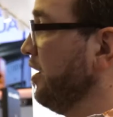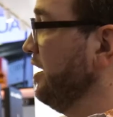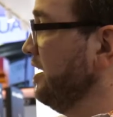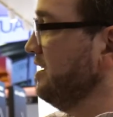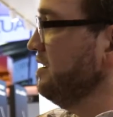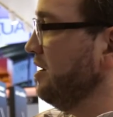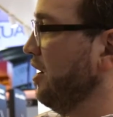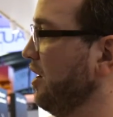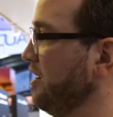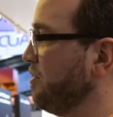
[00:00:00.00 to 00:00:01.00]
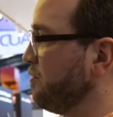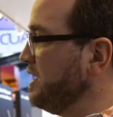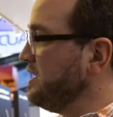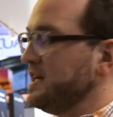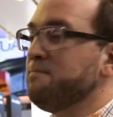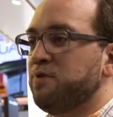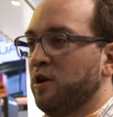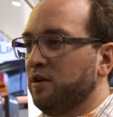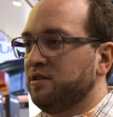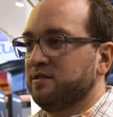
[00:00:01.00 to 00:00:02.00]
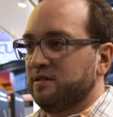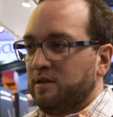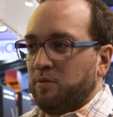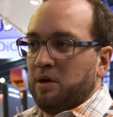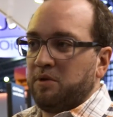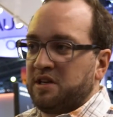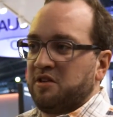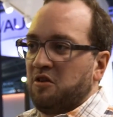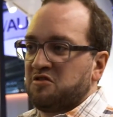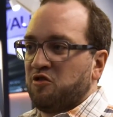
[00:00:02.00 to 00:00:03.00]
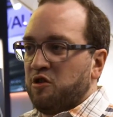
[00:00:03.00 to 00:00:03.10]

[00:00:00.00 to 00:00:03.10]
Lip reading: a 3D plot where we can also